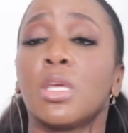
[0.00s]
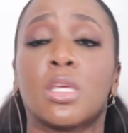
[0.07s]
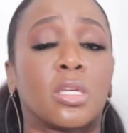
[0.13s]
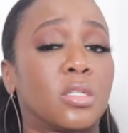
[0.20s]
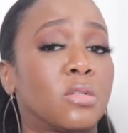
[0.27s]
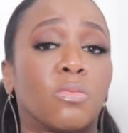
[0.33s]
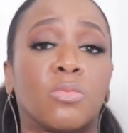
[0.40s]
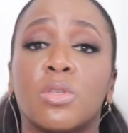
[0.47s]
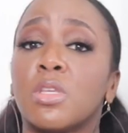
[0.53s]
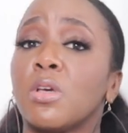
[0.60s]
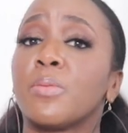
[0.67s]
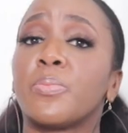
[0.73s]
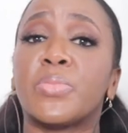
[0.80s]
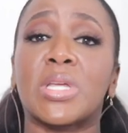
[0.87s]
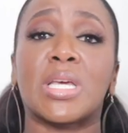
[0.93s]
because when you're
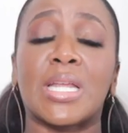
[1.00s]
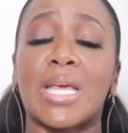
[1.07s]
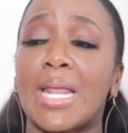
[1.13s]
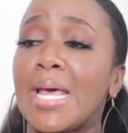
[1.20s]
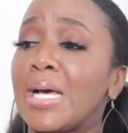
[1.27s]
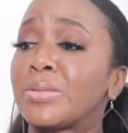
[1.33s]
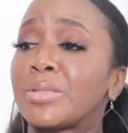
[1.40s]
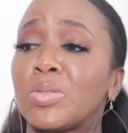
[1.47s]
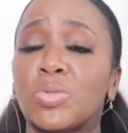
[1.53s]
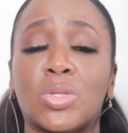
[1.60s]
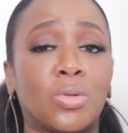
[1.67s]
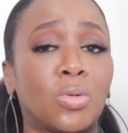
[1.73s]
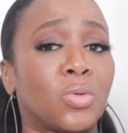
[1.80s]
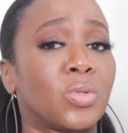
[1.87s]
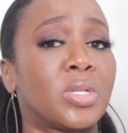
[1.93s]
up there in that
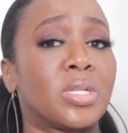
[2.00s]
altitude,